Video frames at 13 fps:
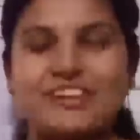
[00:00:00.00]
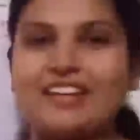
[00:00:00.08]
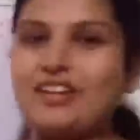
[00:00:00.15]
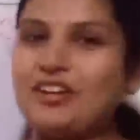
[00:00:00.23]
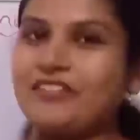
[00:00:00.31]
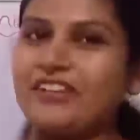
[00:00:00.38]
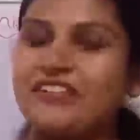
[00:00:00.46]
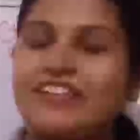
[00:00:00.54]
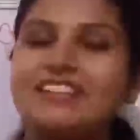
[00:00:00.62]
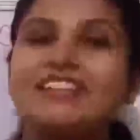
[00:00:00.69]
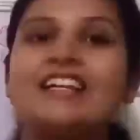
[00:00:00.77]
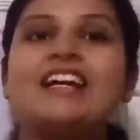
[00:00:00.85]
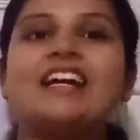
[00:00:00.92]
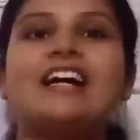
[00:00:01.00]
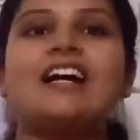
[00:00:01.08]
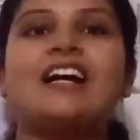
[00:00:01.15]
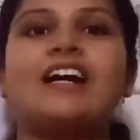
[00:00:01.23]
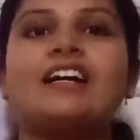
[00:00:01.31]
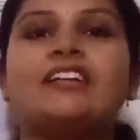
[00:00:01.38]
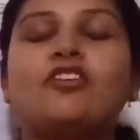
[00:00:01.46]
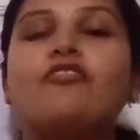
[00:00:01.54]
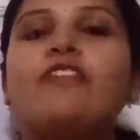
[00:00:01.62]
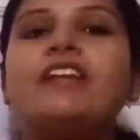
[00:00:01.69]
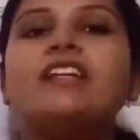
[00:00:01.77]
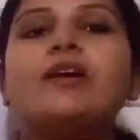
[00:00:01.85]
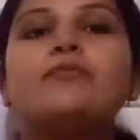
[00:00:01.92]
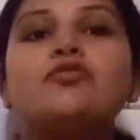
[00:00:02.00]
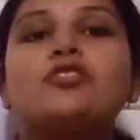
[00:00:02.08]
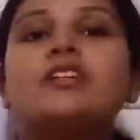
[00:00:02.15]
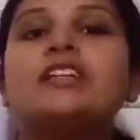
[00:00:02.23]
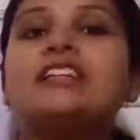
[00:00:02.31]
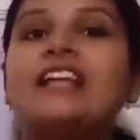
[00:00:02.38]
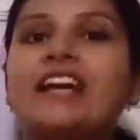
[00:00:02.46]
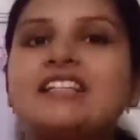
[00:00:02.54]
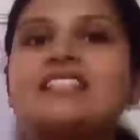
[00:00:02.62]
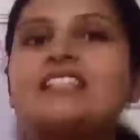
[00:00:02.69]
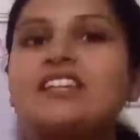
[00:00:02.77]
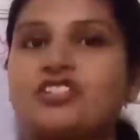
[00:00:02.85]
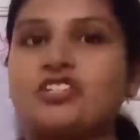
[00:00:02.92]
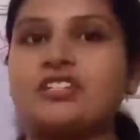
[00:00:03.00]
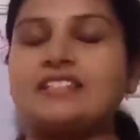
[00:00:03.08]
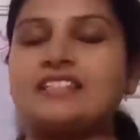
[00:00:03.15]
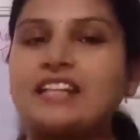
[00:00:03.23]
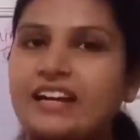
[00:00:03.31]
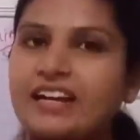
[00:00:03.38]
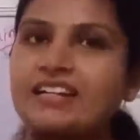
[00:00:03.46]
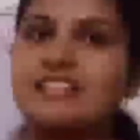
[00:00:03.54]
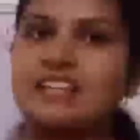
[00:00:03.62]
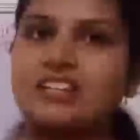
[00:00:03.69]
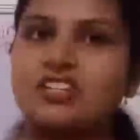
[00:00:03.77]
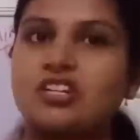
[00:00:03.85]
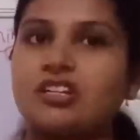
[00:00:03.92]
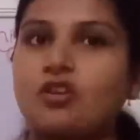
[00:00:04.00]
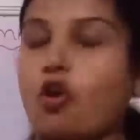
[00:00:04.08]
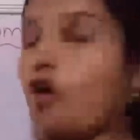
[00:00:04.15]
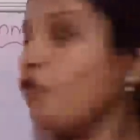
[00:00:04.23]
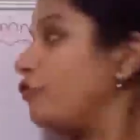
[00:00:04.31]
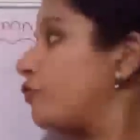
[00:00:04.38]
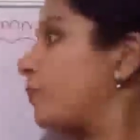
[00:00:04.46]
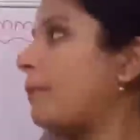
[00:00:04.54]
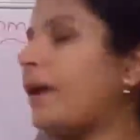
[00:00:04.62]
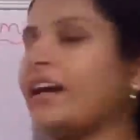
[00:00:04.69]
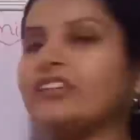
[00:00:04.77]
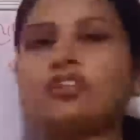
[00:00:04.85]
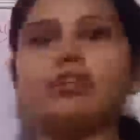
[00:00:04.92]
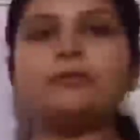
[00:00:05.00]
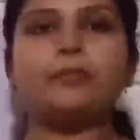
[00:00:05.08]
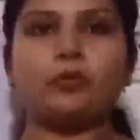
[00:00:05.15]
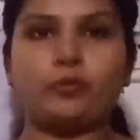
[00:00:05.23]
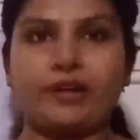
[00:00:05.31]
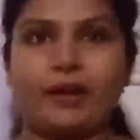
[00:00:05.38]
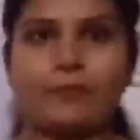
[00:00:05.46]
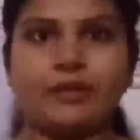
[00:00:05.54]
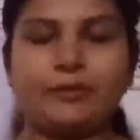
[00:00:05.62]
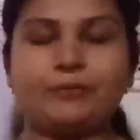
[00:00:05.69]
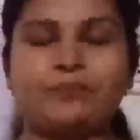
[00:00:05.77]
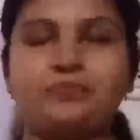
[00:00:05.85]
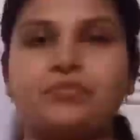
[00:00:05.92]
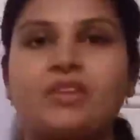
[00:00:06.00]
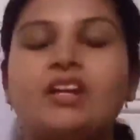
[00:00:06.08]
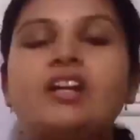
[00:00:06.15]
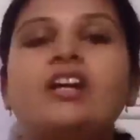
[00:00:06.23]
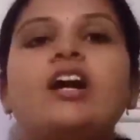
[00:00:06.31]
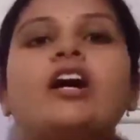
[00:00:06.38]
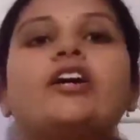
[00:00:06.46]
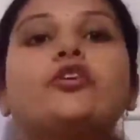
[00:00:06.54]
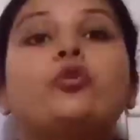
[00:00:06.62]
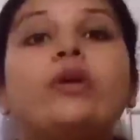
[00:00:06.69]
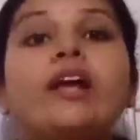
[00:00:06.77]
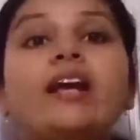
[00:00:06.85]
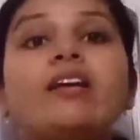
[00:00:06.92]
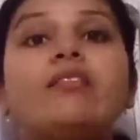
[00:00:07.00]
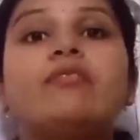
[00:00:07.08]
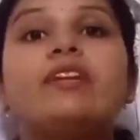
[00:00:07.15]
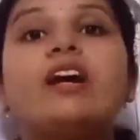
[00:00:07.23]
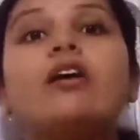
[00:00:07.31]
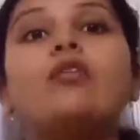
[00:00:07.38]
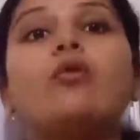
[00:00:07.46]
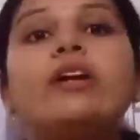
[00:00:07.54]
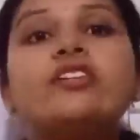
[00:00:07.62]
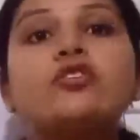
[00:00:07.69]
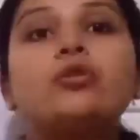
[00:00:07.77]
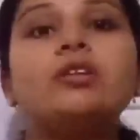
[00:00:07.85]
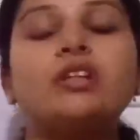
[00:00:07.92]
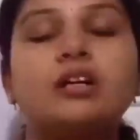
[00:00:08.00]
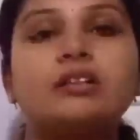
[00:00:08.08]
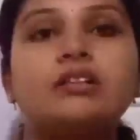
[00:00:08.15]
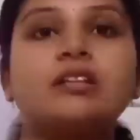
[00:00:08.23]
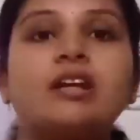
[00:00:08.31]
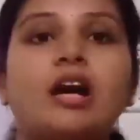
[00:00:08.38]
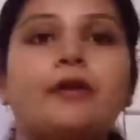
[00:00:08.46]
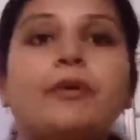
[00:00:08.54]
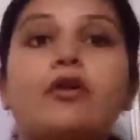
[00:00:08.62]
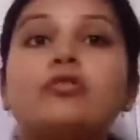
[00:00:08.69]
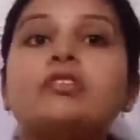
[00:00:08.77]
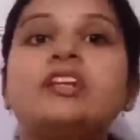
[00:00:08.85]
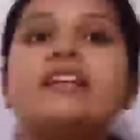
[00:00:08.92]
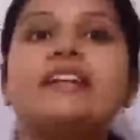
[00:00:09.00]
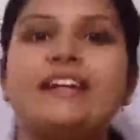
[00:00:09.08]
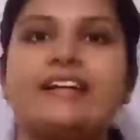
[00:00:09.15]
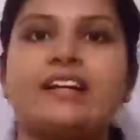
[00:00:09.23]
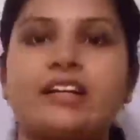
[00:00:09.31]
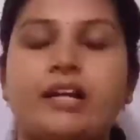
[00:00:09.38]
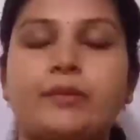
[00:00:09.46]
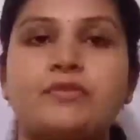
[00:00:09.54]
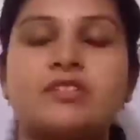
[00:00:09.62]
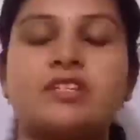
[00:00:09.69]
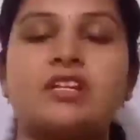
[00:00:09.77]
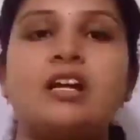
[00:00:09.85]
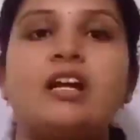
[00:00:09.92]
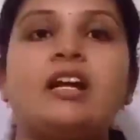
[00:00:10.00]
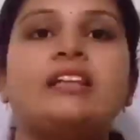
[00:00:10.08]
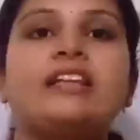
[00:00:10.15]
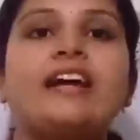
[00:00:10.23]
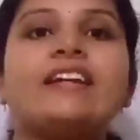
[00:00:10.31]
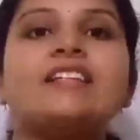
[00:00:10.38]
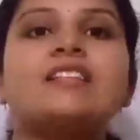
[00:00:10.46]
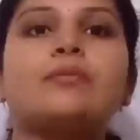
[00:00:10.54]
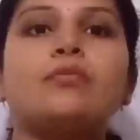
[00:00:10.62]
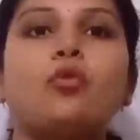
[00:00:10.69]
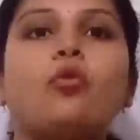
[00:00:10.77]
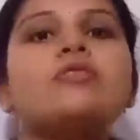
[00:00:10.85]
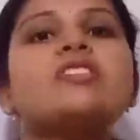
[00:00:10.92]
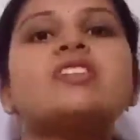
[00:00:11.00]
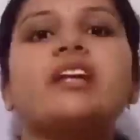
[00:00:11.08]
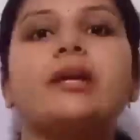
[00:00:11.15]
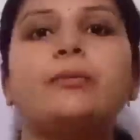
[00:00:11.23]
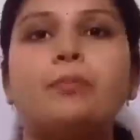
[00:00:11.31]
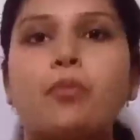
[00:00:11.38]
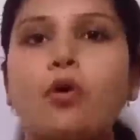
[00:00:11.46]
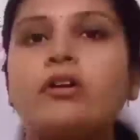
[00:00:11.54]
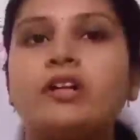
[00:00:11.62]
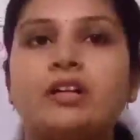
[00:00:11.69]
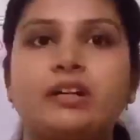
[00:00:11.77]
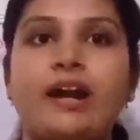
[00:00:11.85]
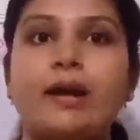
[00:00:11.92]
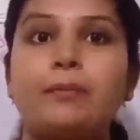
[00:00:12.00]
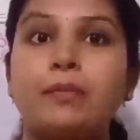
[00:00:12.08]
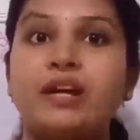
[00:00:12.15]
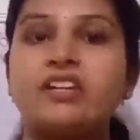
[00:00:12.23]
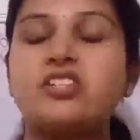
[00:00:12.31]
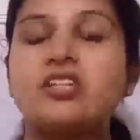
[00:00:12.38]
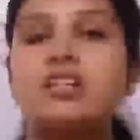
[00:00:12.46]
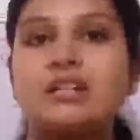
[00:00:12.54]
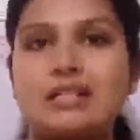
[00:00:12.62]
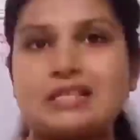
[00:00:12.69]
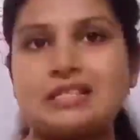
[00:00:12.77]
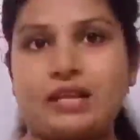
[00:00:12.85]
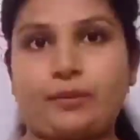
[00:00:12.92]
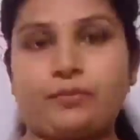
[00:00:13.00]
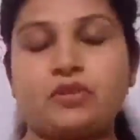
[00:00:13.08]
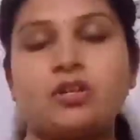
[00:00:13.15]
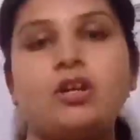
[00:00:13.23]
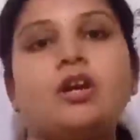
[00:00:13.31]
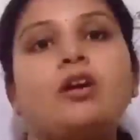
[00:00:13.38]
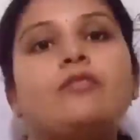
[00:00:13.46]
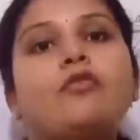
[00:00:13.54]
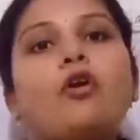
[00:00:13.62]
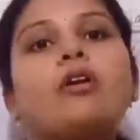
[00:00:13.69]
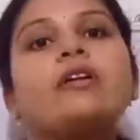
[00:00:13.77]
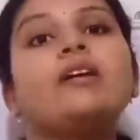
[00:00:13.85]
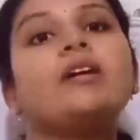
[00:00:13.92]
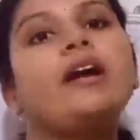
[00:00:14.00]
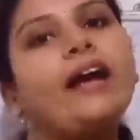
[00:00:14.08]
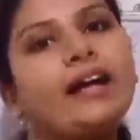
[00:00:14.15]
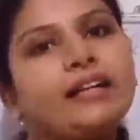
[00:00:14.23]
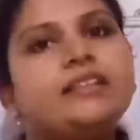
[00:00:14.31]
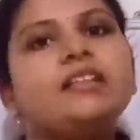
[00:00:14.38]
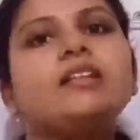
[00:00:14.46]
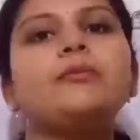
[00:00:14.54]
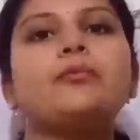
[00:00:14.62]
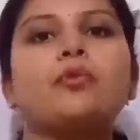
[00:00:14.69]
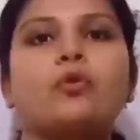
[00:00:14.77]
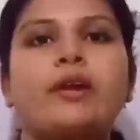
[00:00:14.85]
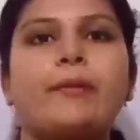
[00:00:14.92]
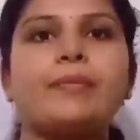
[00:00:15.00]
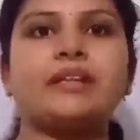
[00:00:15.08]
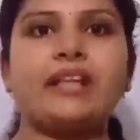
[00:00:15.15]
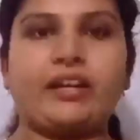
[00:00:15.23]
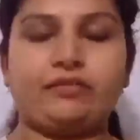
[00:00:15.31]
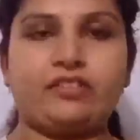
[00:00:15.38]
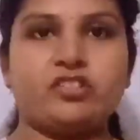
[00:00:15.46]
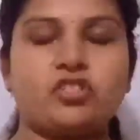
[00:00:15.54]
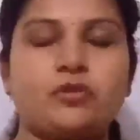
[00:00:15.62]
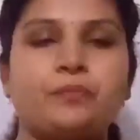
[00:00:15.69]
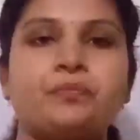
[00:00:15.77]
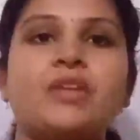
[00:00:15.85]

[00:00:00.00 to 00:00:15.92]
Hello everyone. Now welcome to the next session, second session of Python programming. Today we are going to learn about the data types. That is the most important and major concept for any programming language.